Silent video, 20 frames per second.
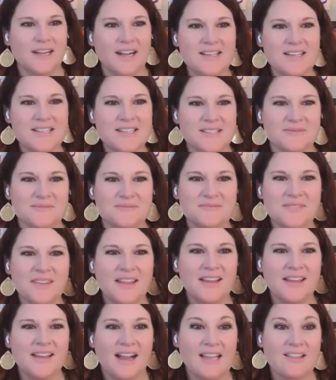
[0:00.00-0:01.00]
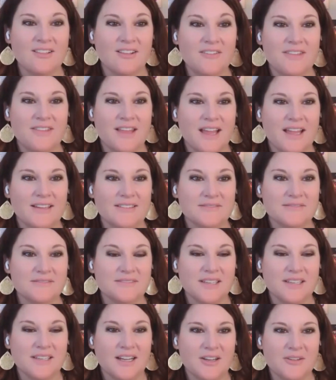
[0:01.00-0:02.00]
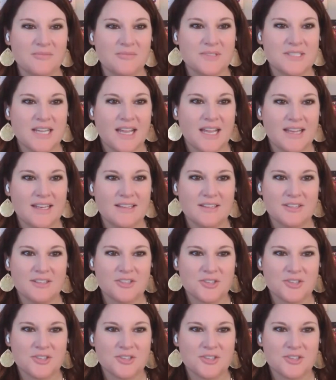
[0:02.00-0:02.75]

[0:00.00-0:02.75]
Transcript: Awesome. I love that. Tying in the